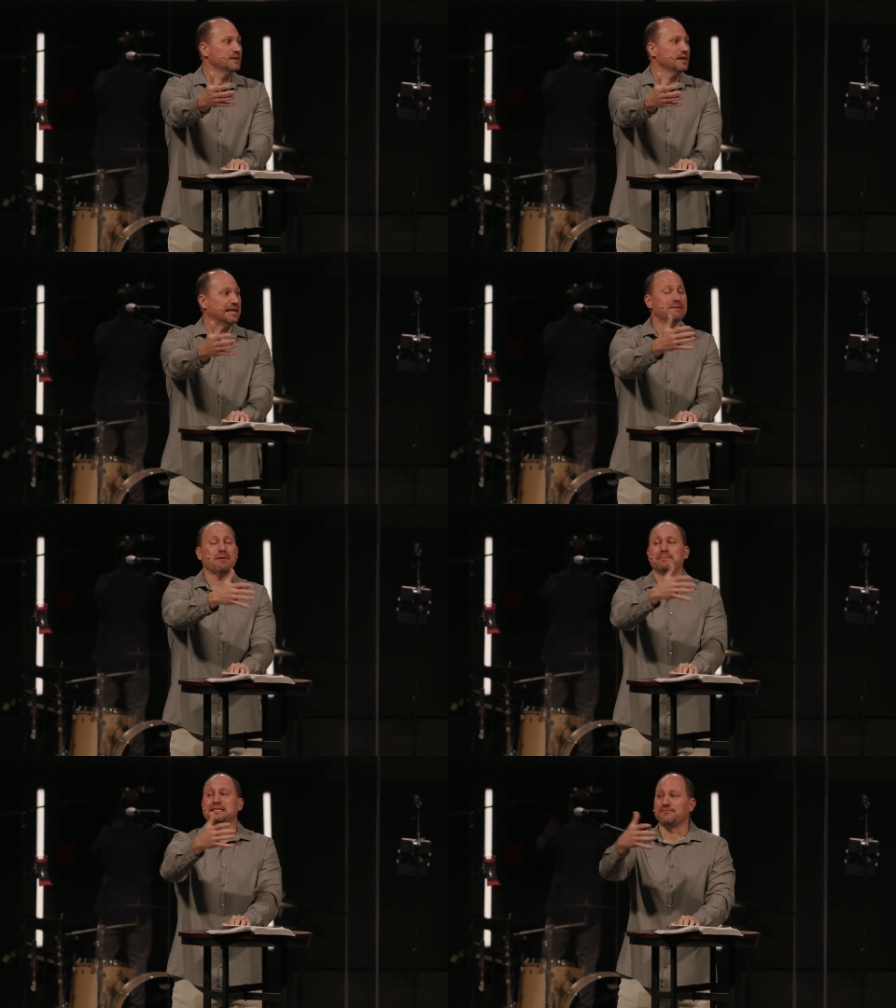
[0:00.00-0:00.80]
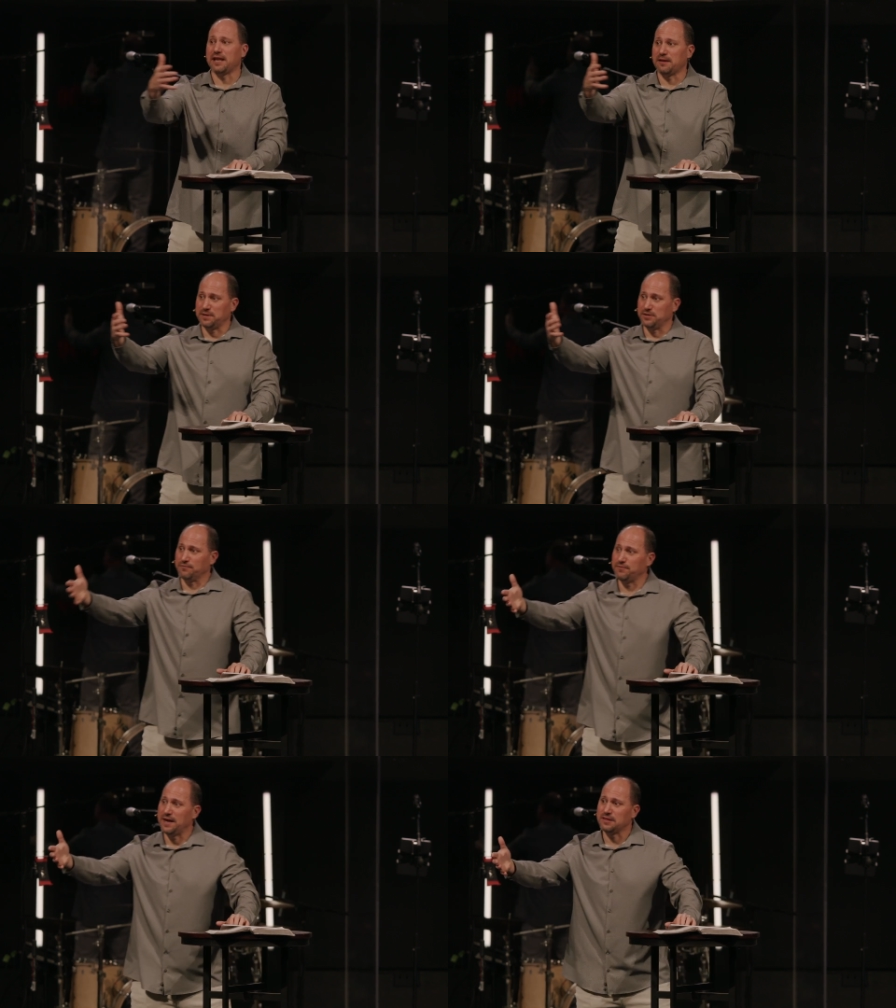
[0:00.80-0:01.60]
And he may be developing your
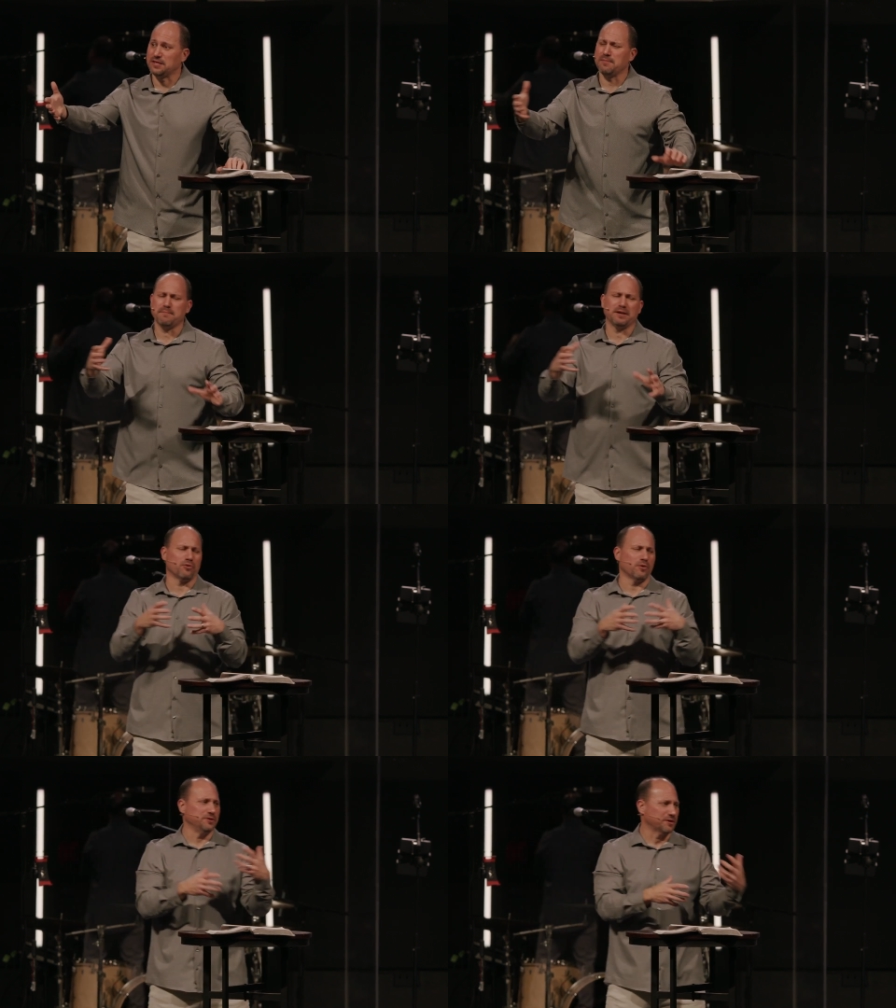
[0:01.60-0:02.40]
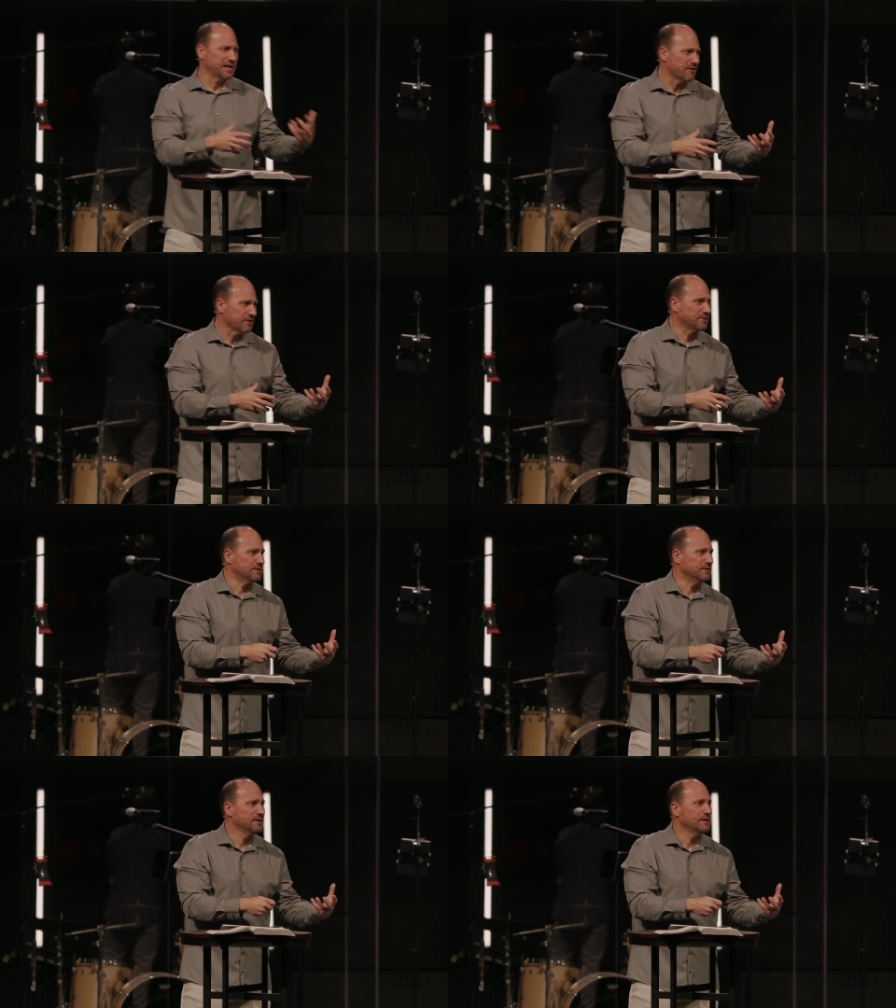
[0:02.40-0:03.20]
faith, he may be growing your character,